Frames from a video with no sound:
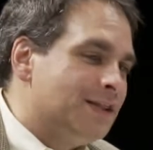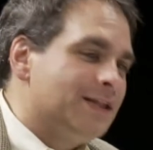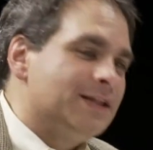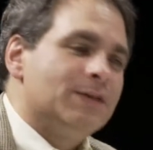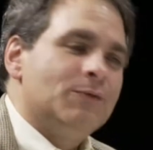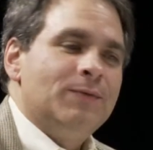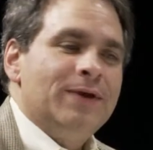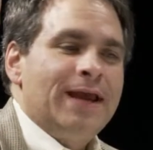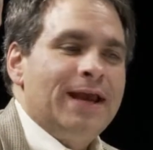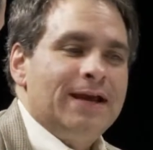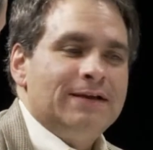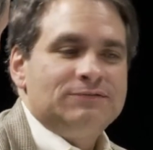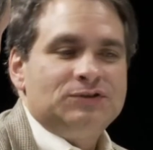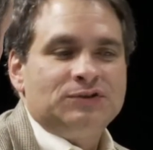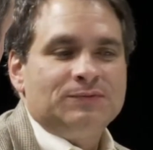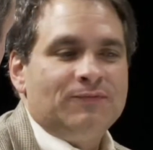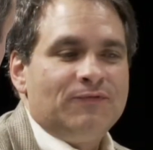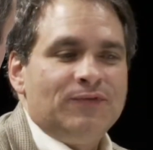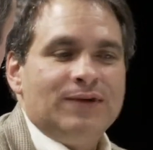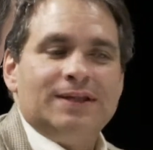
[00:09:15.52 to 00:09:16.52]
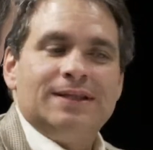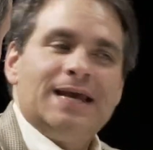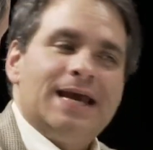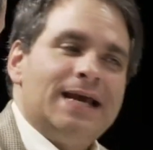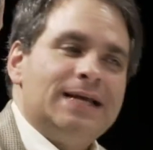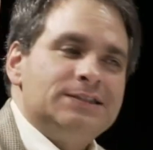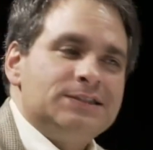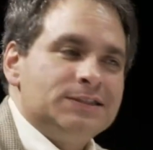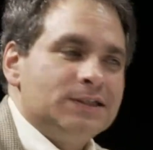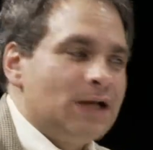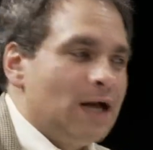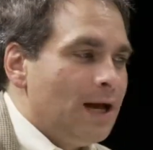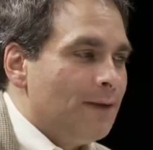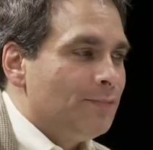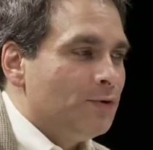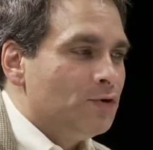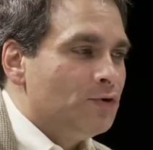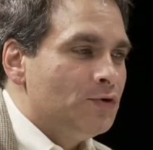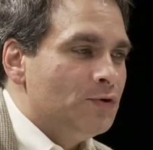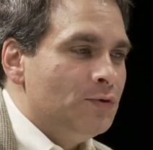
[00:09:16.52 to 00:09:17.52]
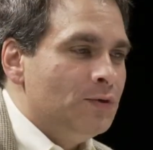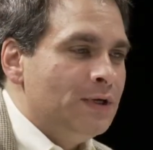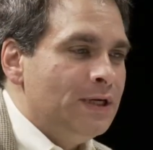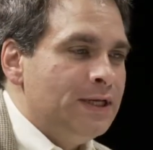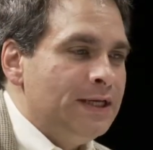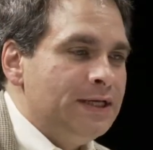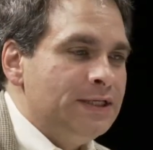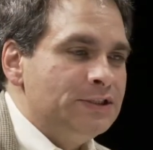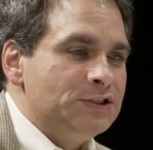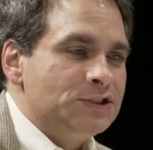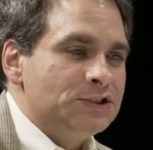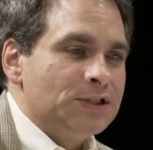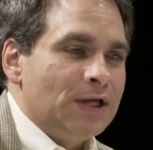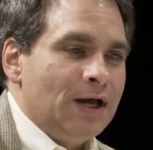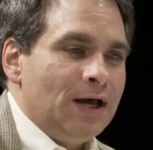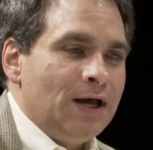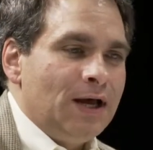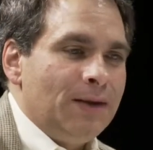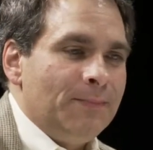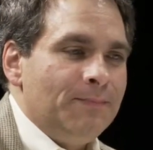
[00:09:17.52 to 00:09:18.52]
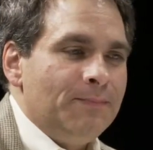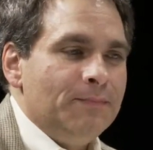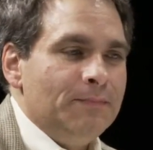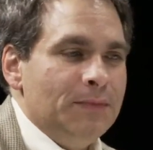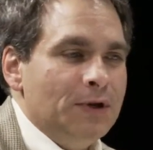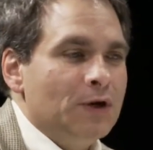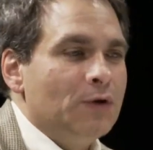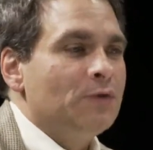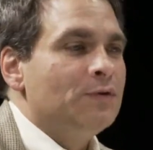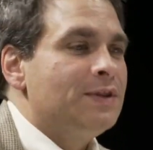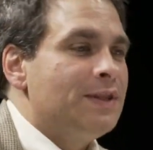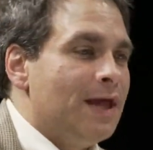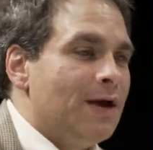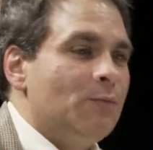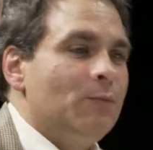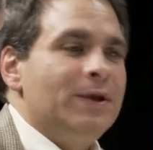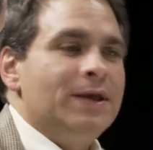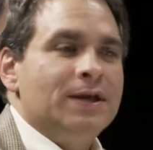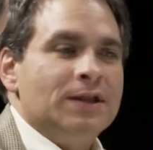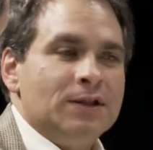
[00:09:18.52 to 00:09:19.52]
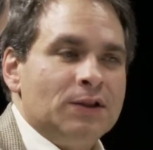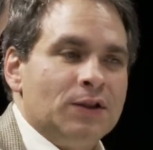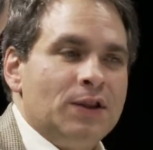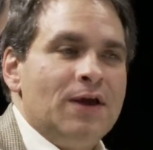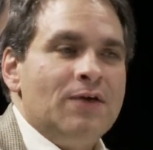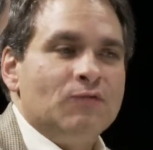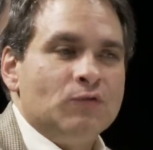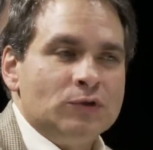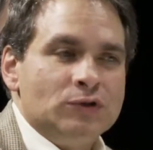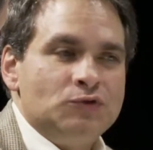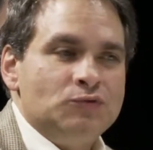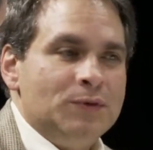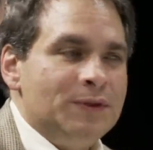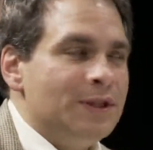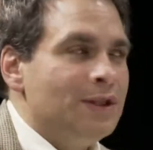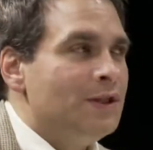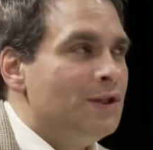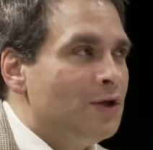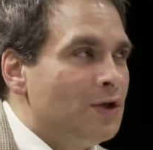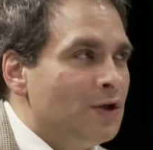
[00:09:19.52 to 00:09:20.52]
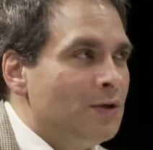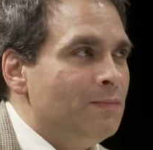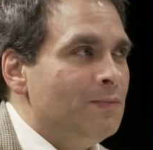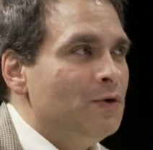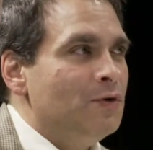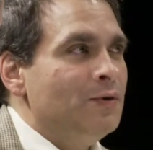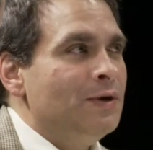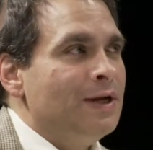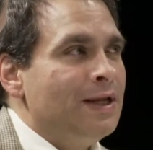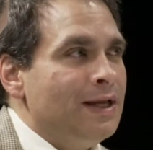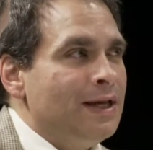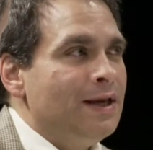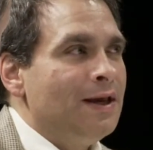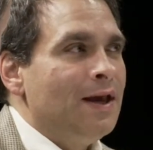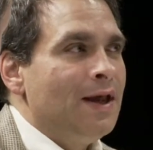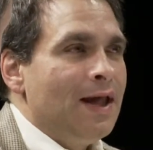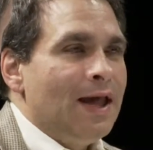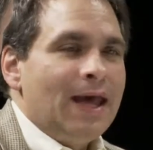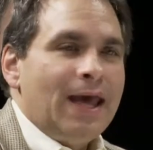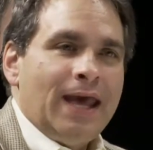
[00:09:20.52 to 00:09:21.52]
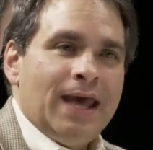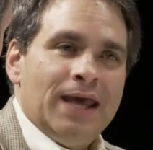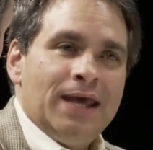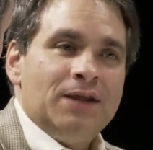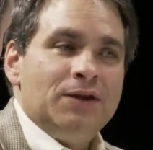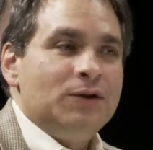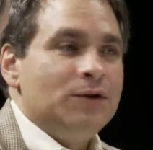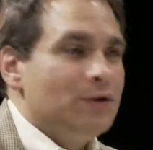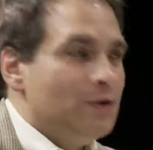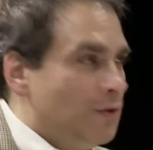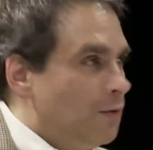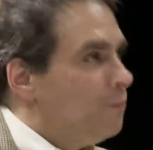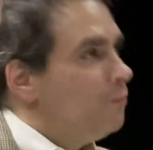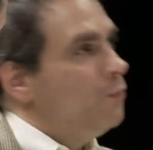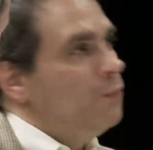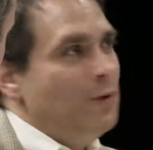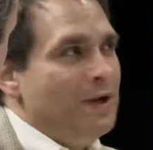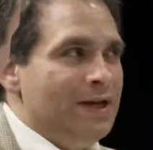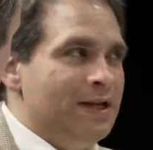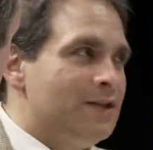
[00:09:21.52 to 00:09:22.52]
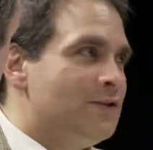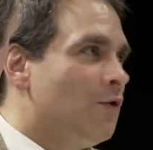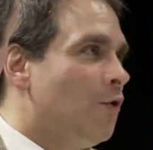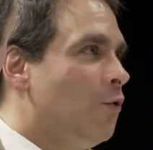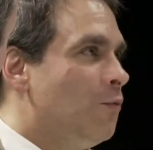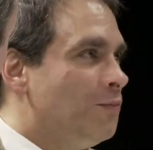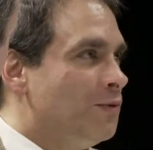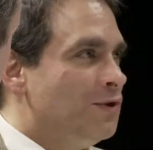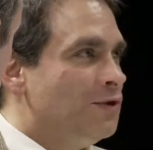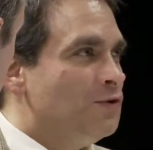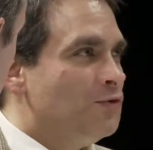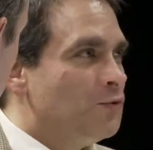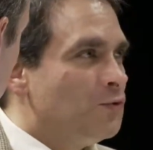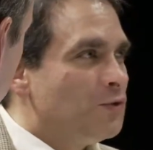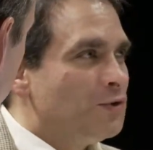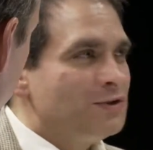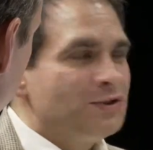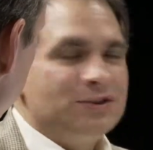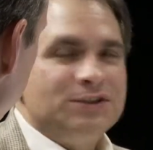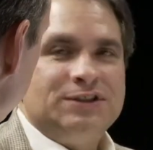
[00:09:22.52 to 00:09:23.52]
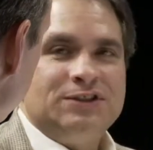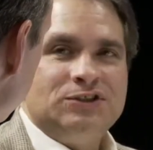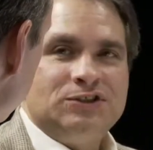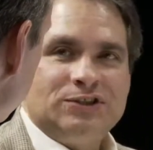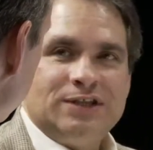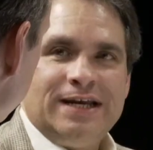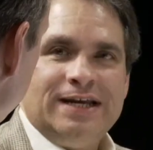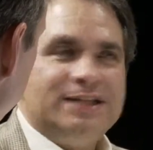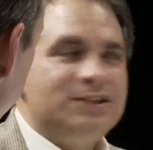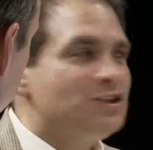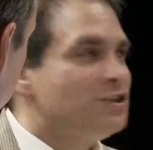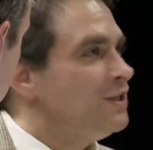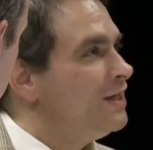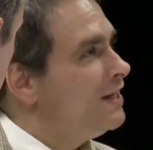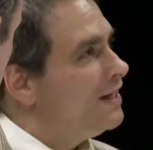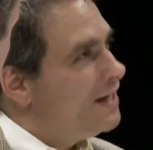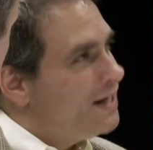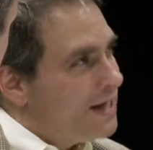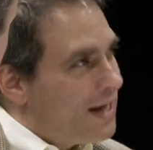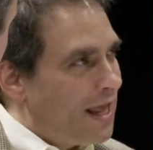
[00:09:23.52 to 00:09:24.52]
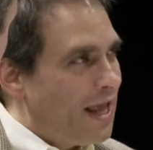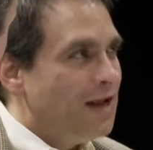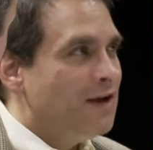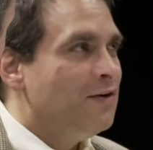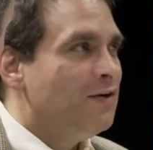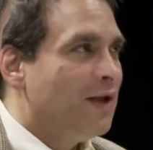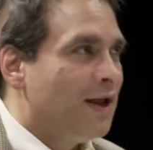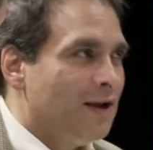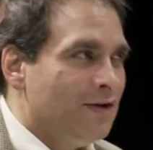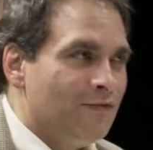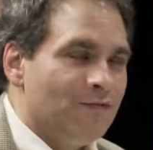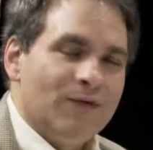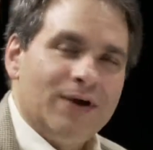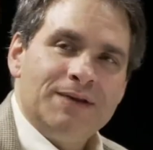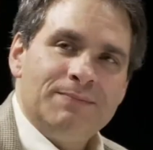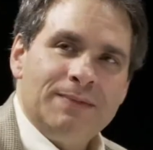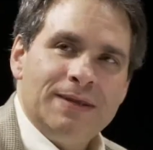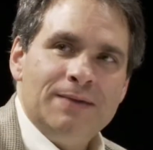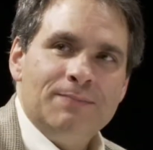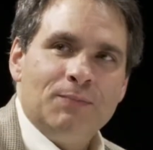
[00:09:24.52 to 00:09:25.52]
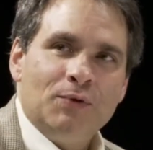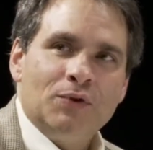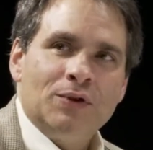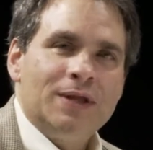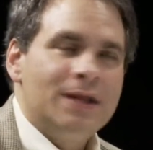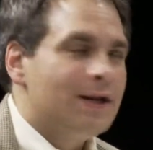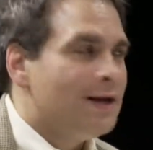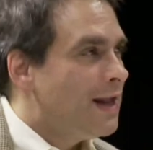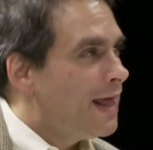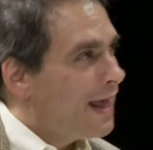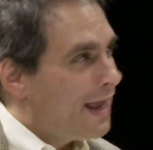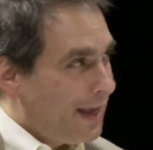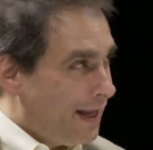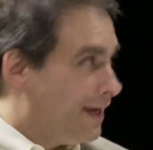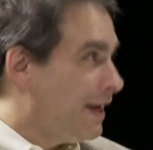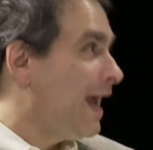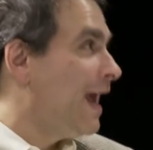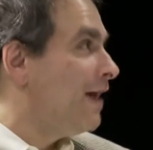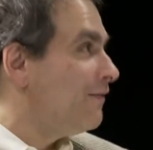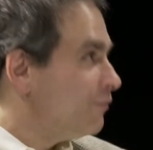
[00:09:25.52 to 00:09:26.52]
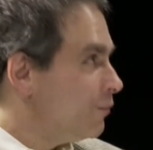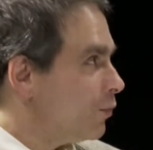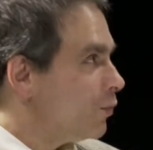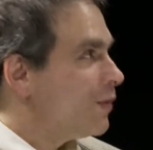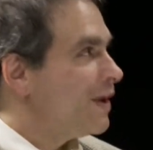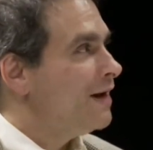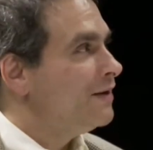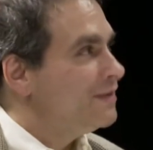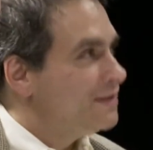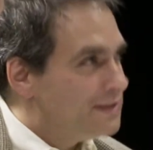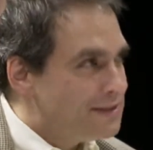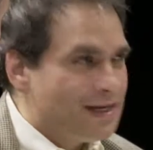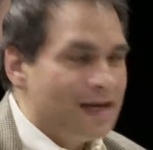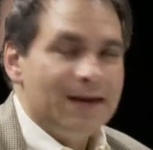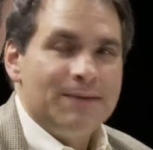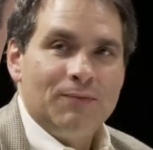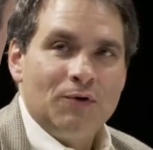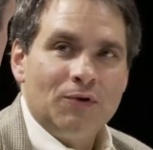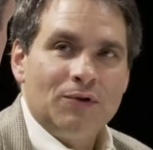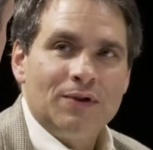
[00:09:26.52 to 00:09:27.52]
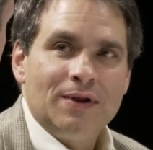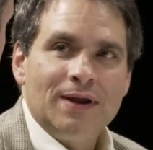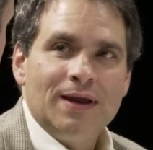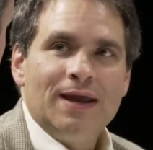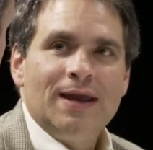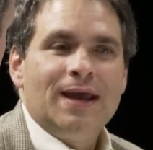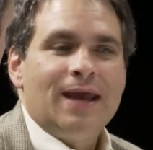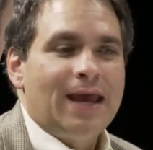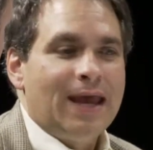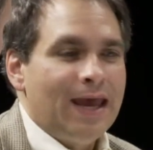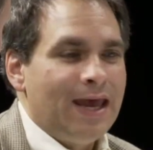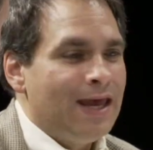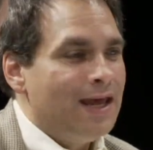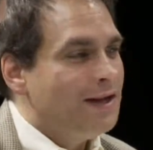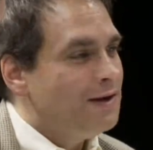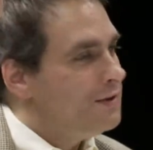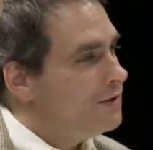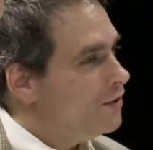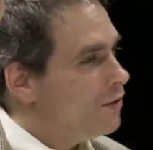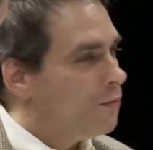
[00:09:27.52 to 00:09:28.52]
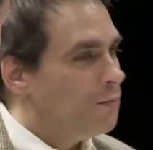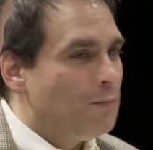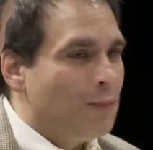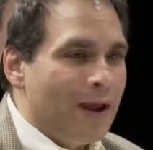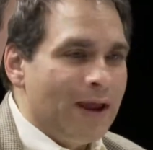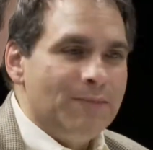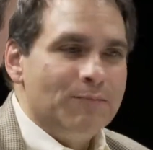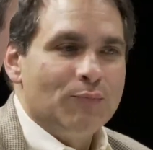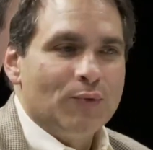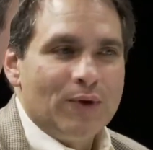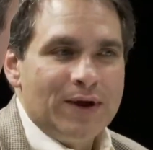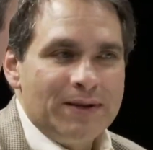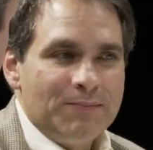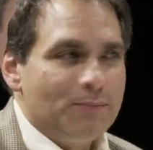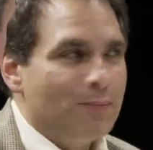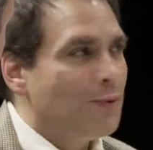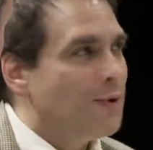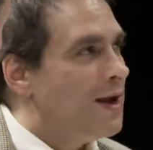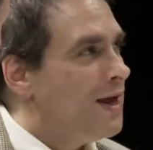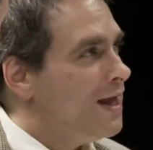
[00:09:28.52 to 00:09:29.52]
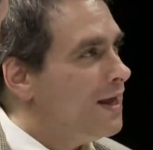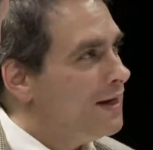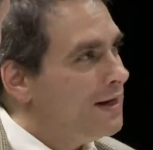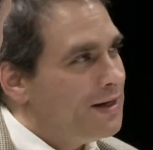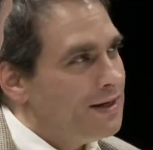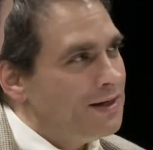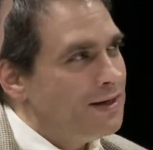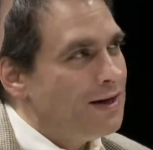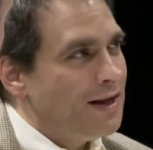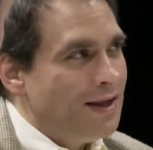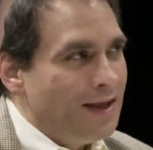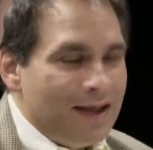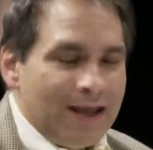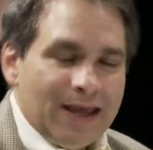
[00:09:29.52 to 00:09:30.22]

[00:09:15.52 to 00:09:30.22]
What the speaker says: think that we have some fantastic opportunities, that we can leverage within the community, and we need to open the doors of the station and invite people in and have them around the table, mm-hmm. and break bread and